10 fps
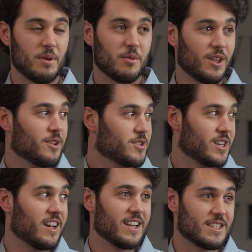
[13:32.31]
people that you
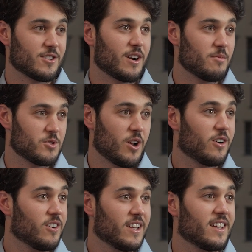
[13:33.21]
see on Instagram
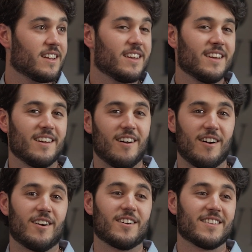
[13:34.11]
generally
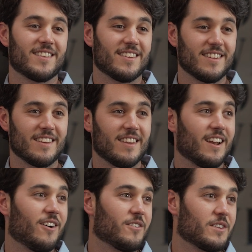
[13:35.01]
are,
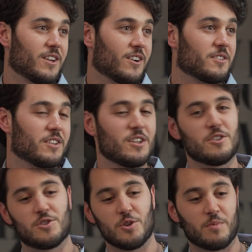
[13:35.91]
they're
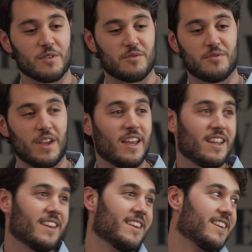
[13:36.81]
super
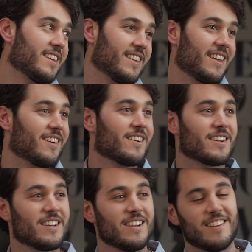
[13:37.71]
fit and
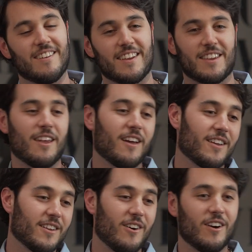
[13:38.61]
they're like, yeah,
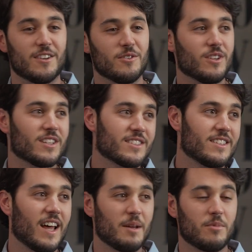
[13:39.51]
I do this
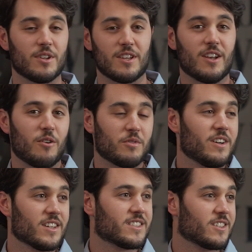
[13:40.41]
and that, but
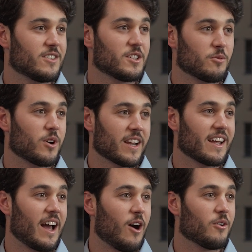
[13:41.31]
realistically, they're
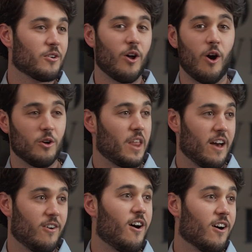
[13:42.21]
working out all day
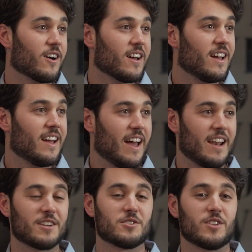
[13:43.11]
long and
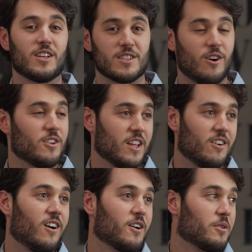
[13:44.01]
exercising all day
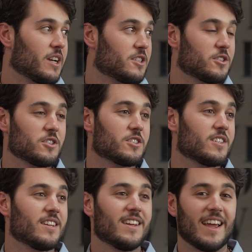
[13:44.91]
long, when it
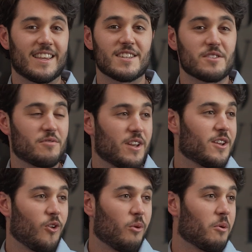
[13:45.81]
doesn't fit a
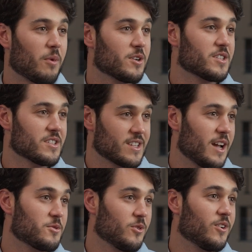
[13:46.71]
normal person's
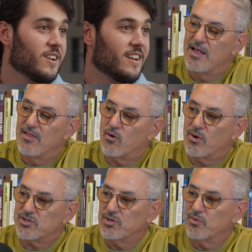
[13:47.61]
schedule. The
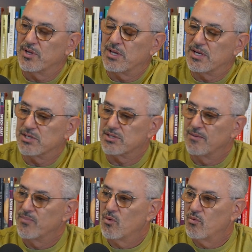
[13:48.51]
question really is,
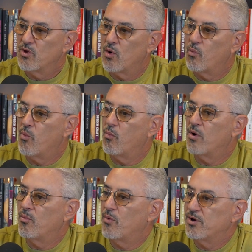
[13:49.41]

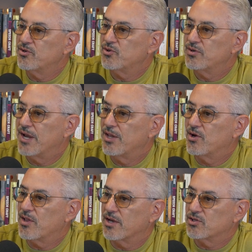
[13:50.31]
what does your day
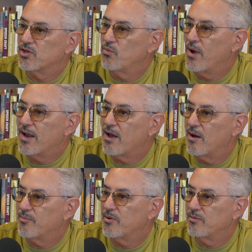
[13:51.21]
look like? So you wake
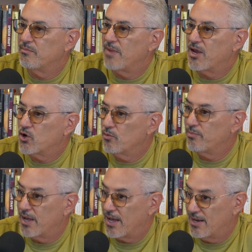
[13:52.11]
up, you make your
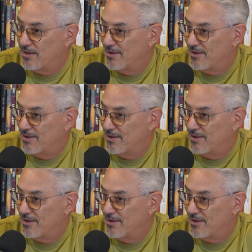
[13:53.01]
bed,